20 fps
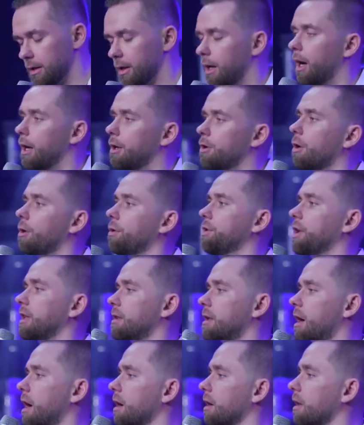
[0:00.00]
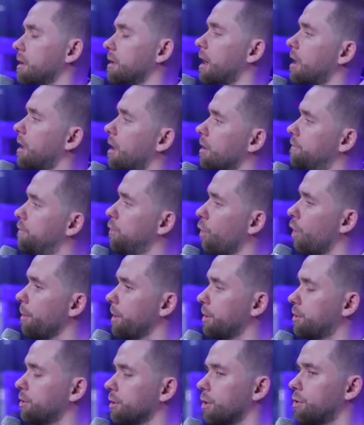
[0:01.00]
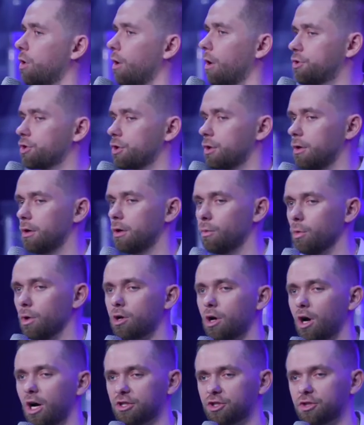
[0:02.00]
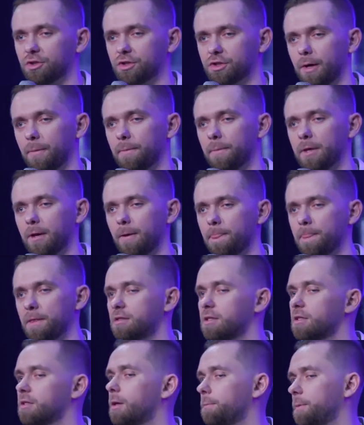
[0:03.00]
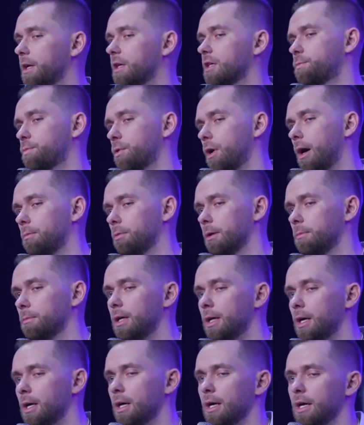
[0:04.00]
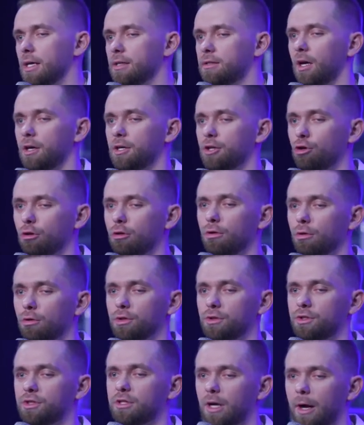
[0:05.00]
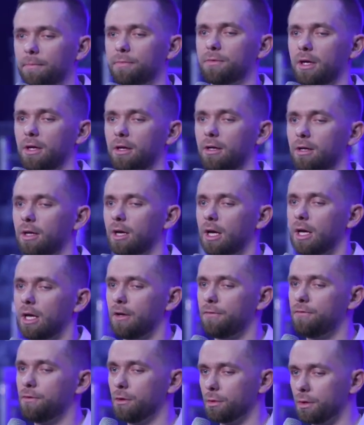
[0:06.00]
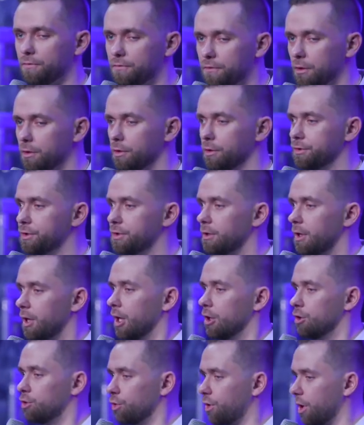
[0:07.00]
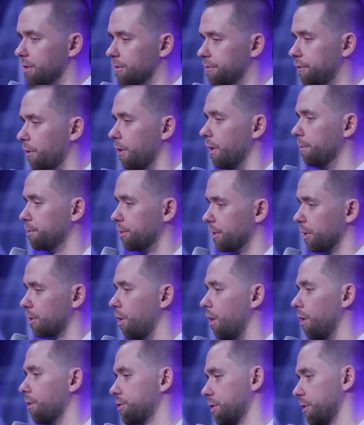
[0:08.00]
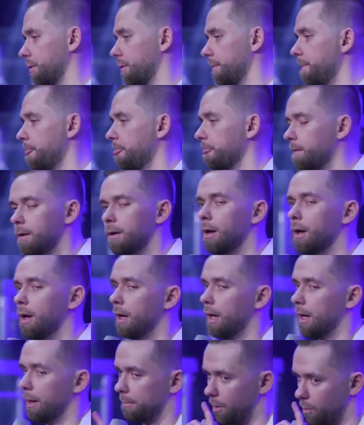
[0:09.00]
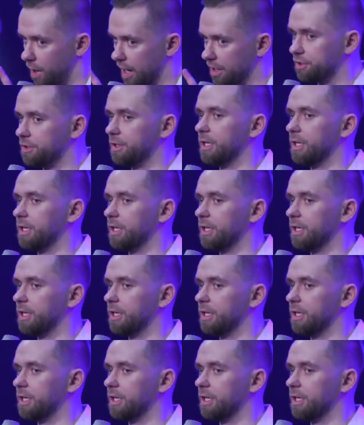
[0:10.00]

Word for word: I know that not, not conforming to the culture will cost you something. This is the biggest problem is that you lose something if you refuse to conform to the culture. But watch